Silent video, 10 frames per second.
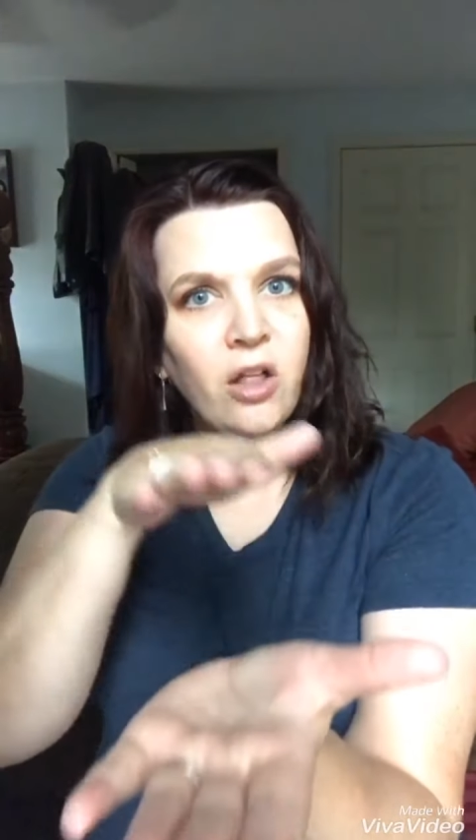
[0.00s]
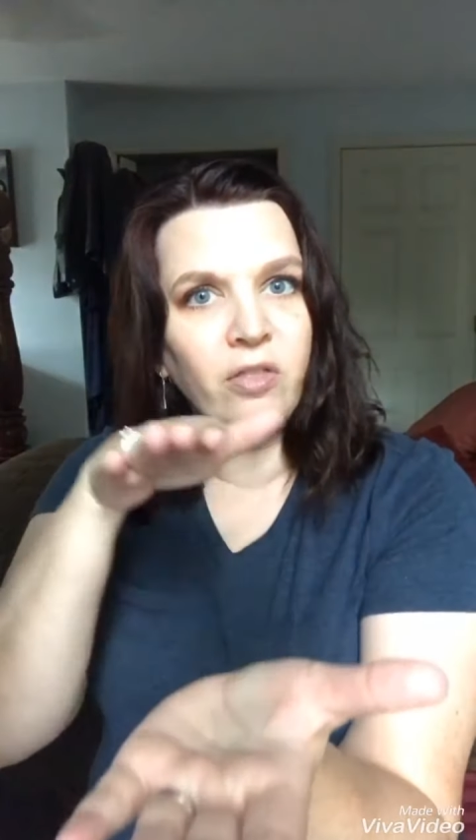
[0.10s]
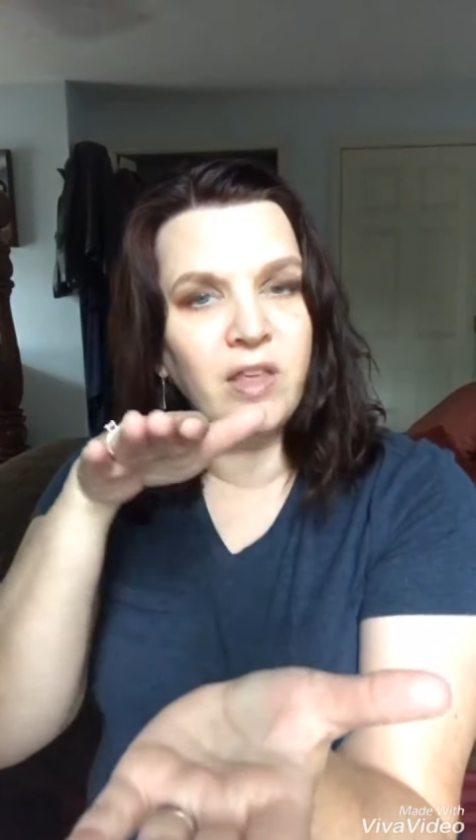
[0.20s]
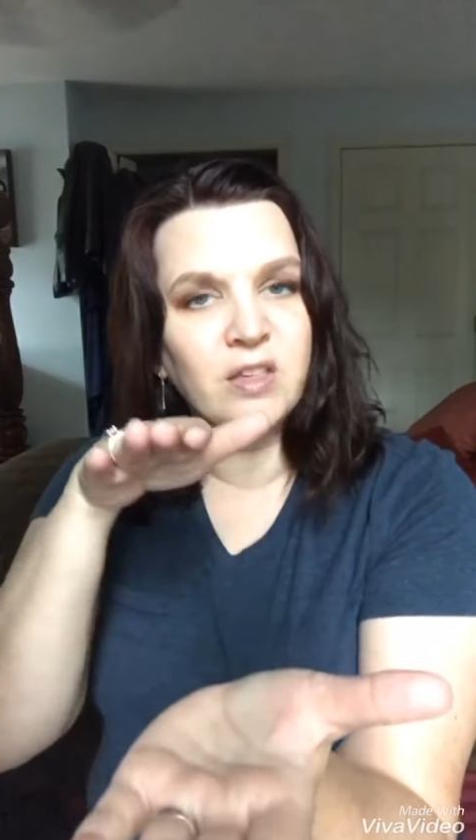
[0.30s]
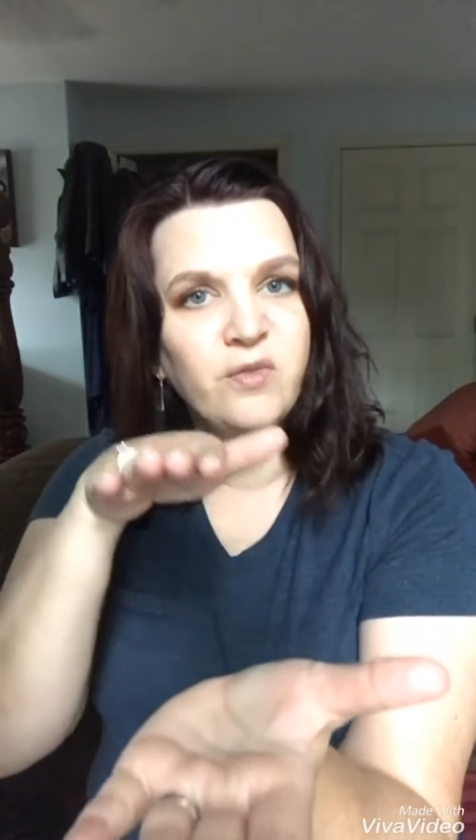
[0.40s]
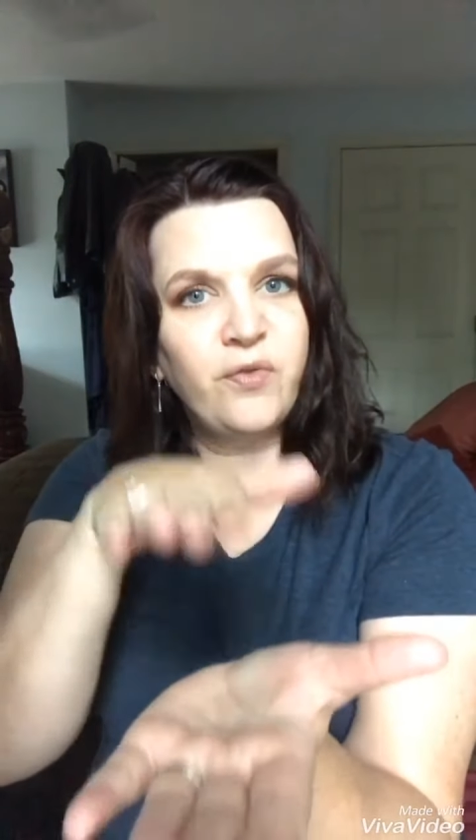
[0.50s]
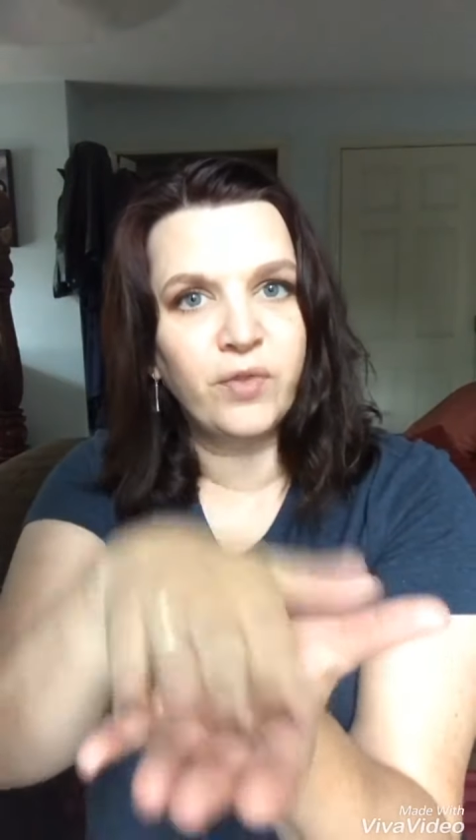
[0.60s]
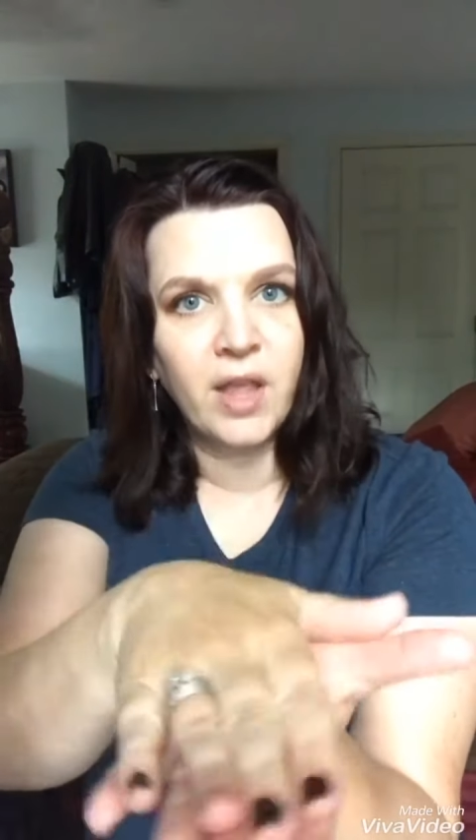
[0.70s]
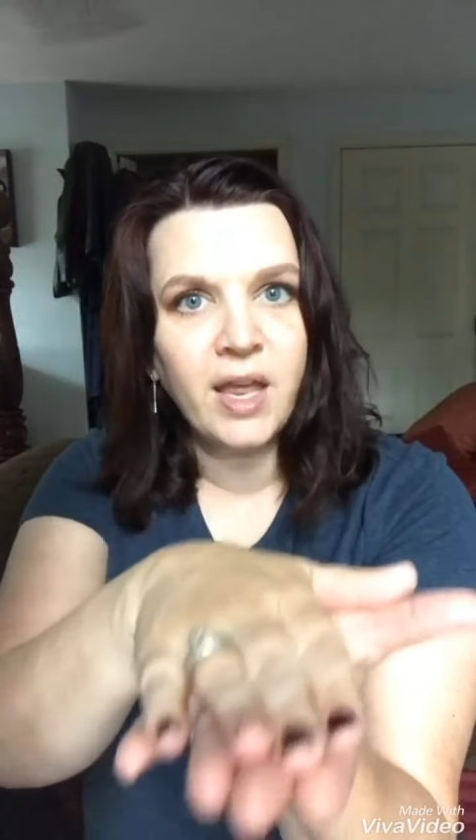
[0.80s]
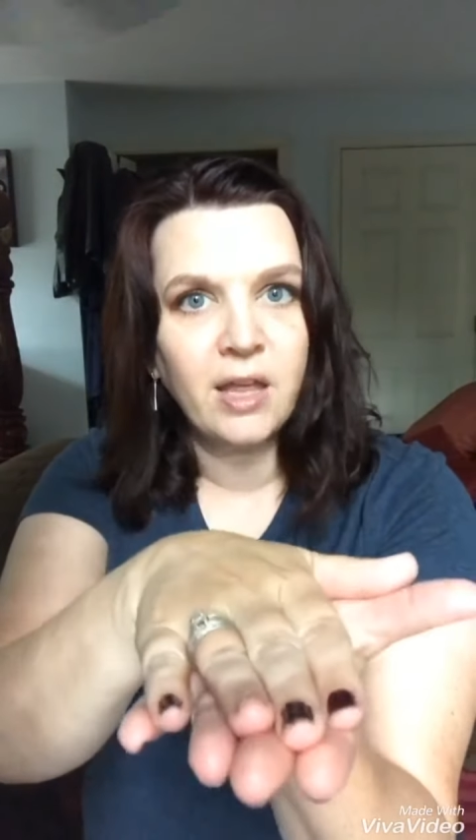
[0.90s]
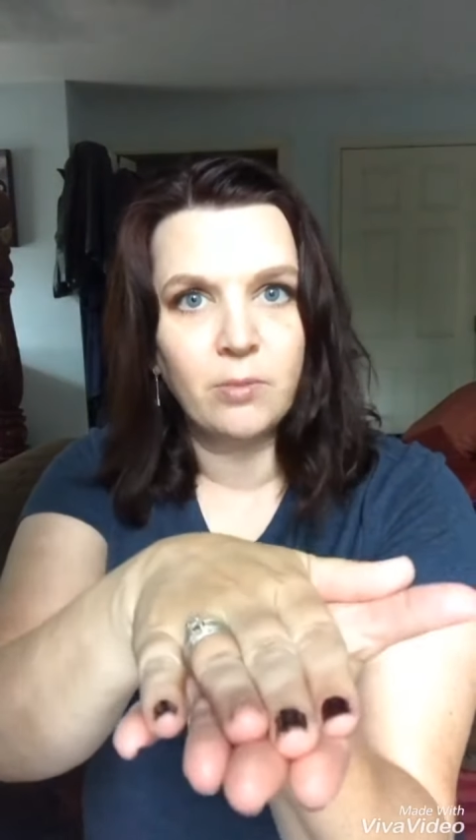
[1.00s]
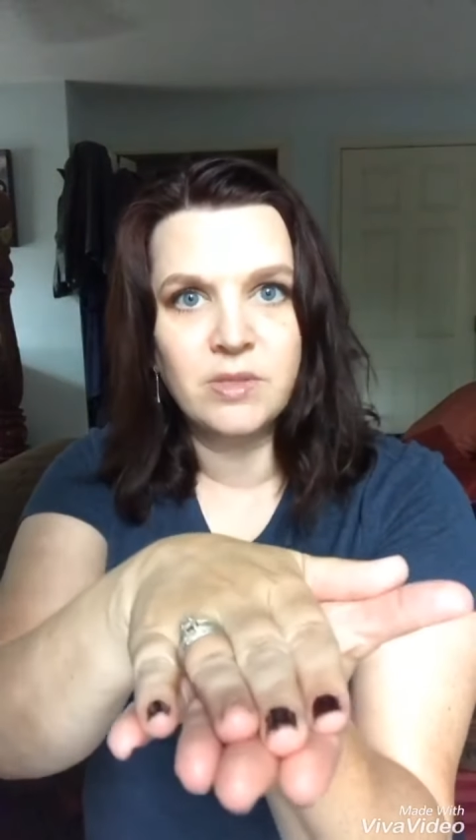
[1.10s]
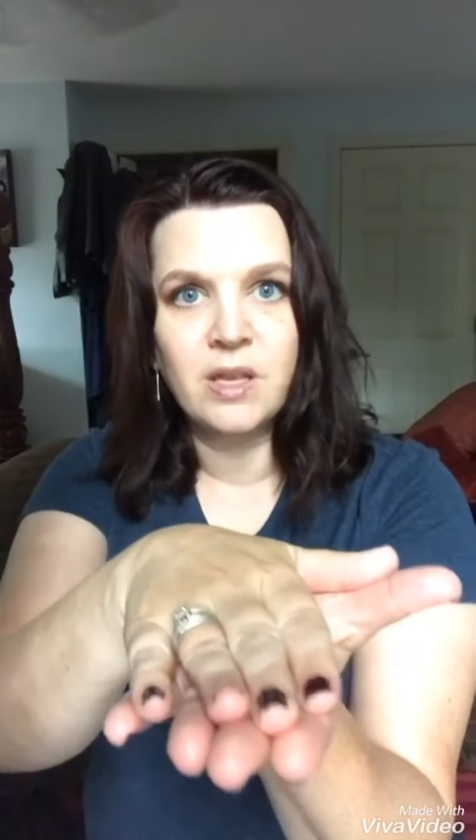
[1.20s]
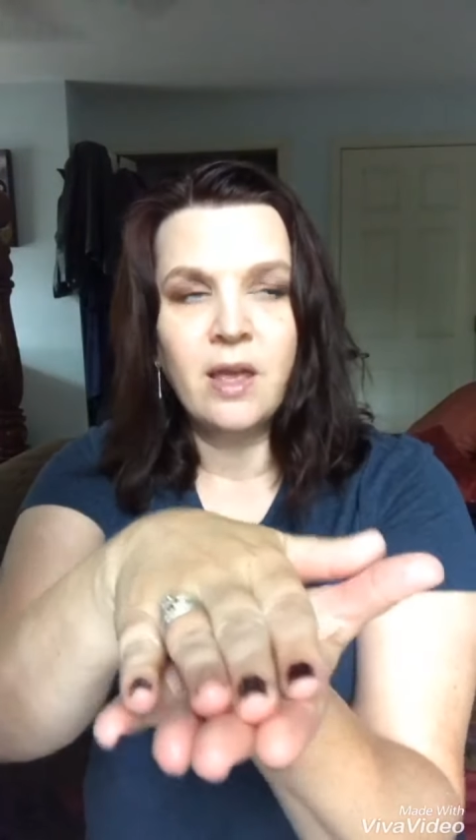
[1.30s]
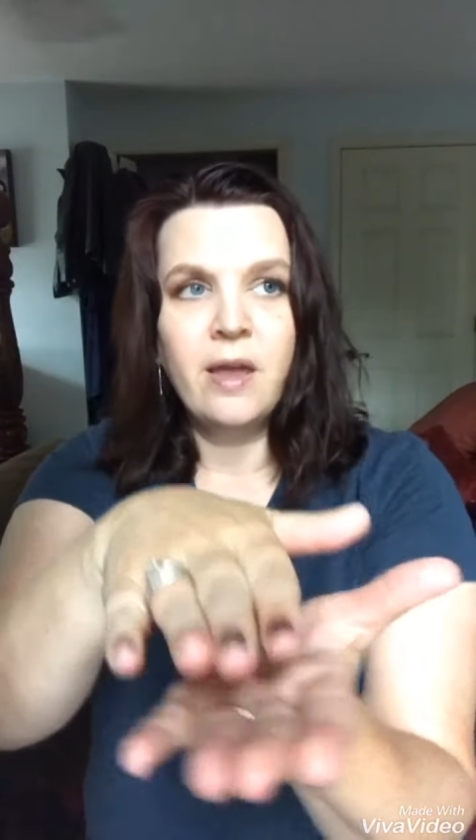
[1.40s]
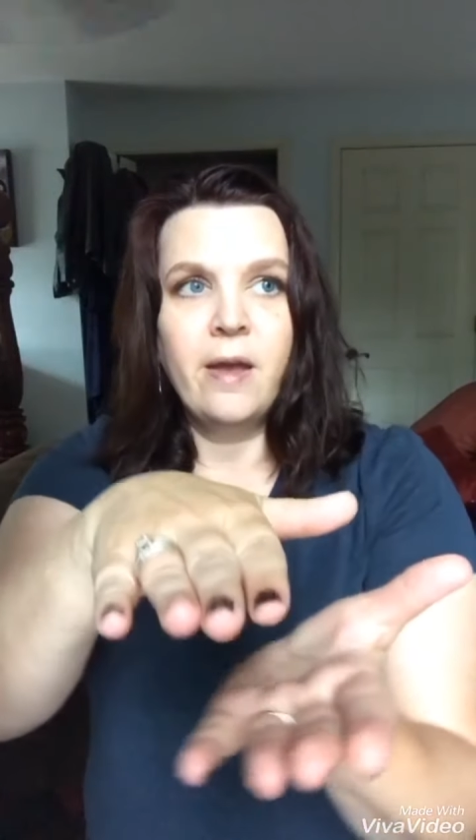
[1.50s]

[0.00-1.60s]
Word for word: on these flames.